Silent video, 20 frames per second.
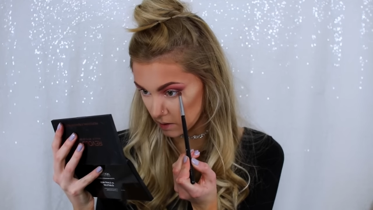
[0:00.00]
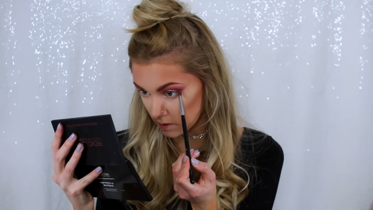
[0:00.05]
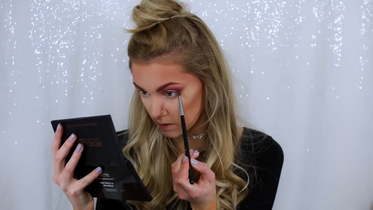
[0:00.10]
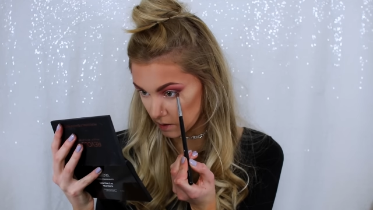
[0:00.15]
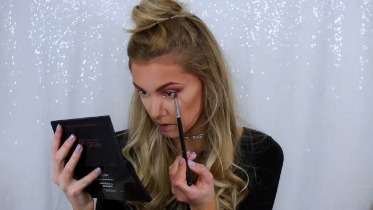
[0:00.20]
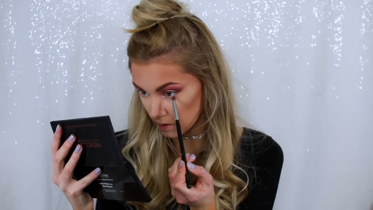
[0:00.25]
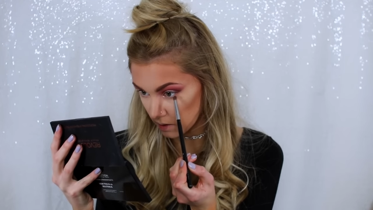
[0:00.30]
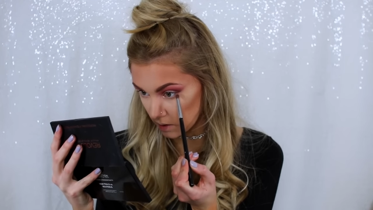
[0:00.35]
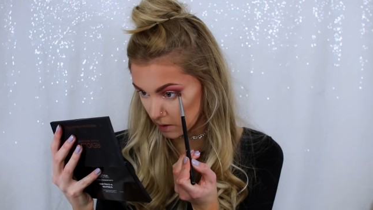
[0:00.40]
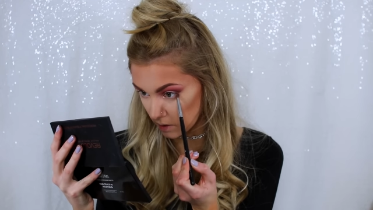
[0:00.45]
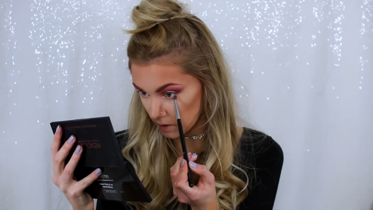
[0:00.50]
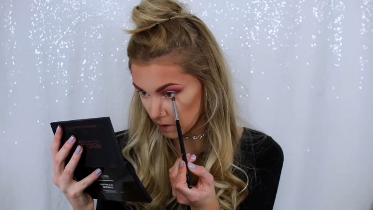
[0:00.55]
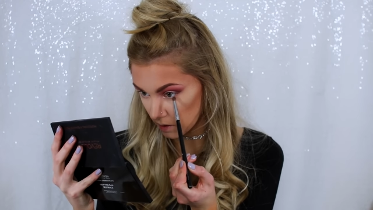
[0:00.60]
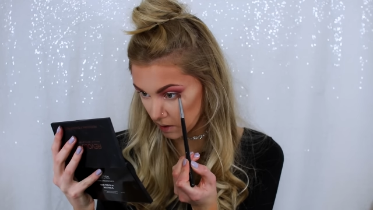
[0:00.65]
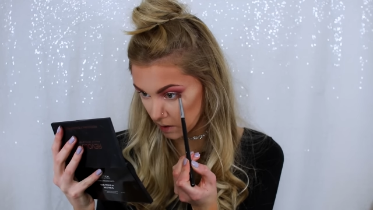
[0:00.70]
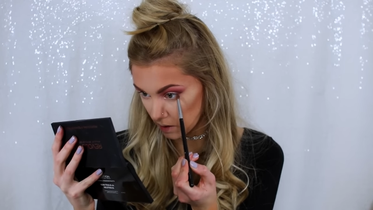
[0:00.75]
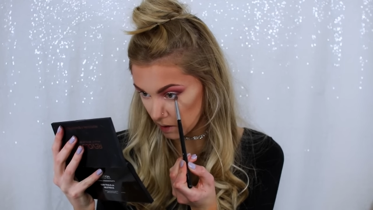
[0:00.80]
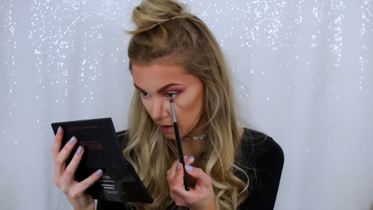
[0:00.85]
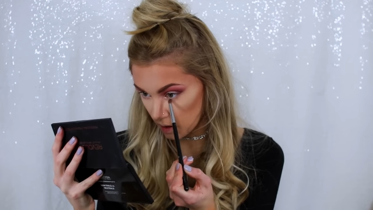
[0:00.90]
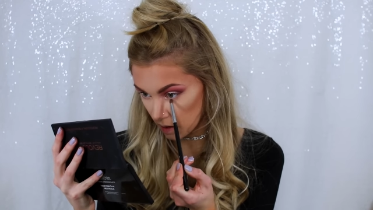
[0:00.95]

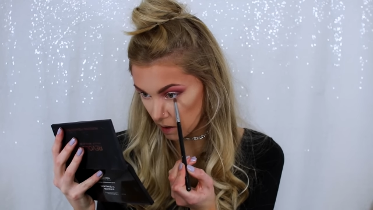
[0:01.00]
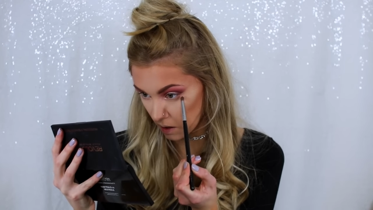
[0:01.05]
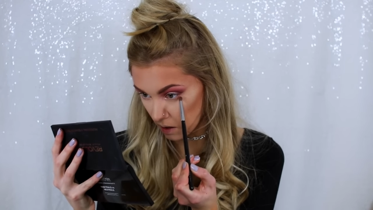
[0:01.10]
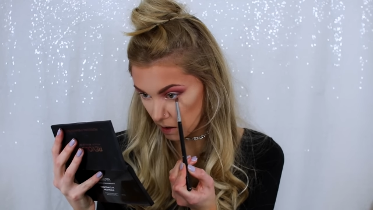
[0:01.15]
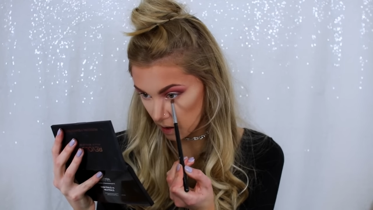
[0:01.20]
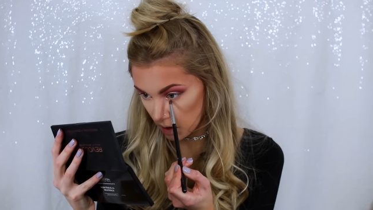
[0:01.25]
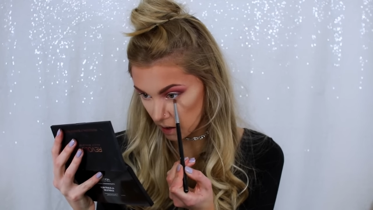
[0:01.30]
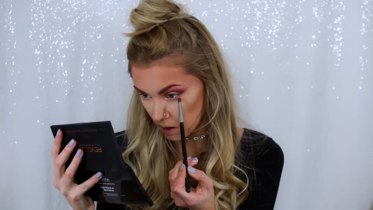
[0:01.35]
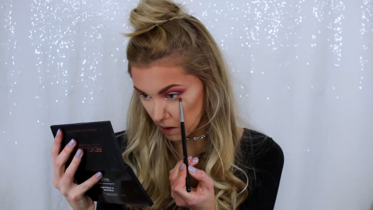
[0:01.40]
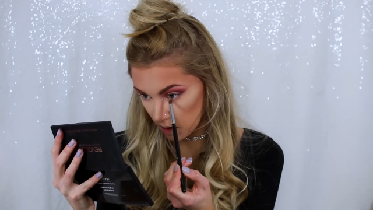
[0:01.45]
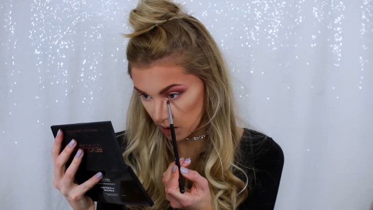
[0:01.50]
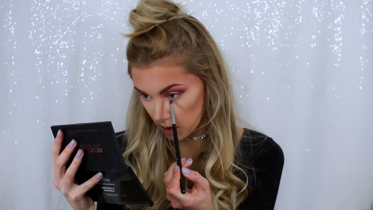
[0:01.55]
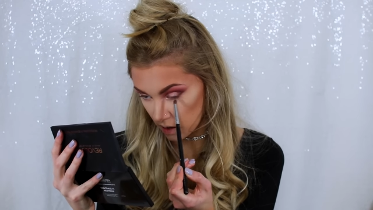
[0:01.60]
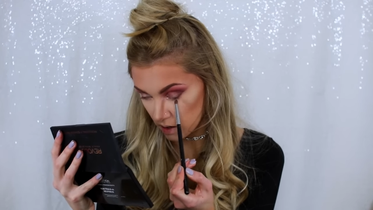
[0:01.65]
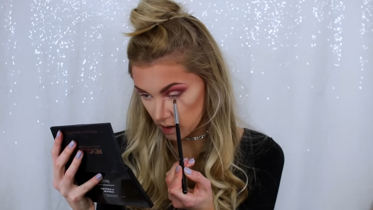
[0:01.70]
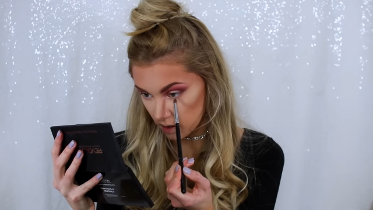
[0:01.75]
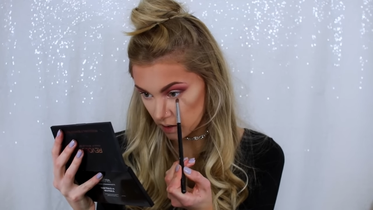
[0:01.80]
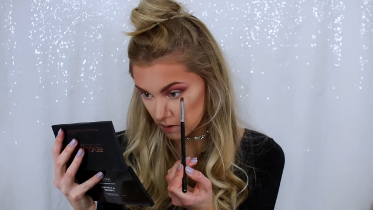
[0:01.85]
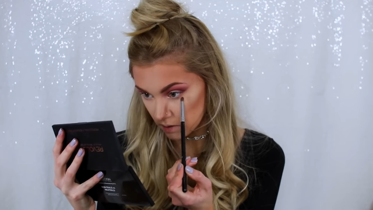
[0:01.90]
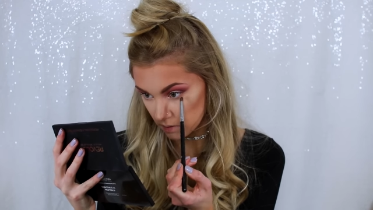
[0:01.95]

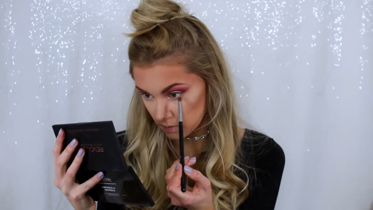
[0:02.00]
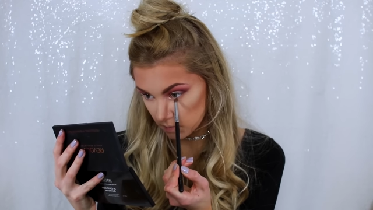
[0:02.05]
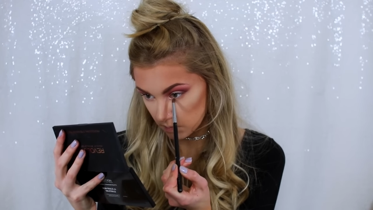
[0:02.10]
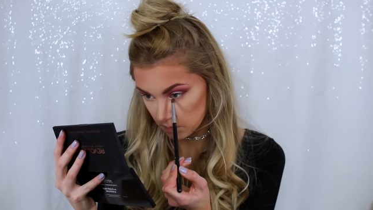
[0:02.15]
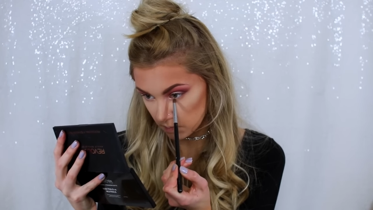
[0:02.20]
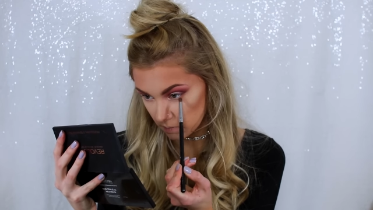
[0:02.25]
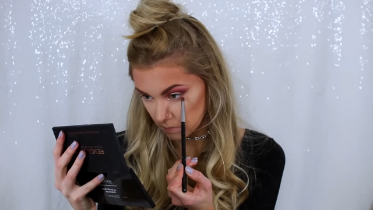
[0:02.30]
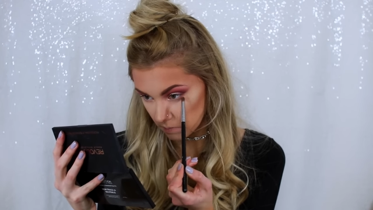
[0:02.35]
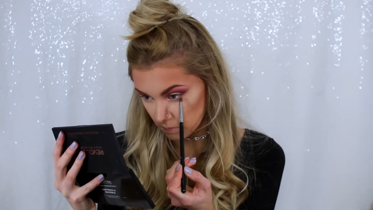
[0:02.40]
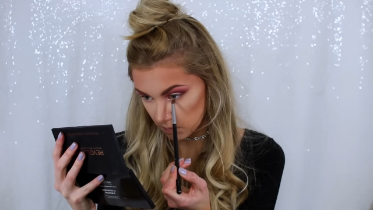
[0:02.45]
Nothing is said.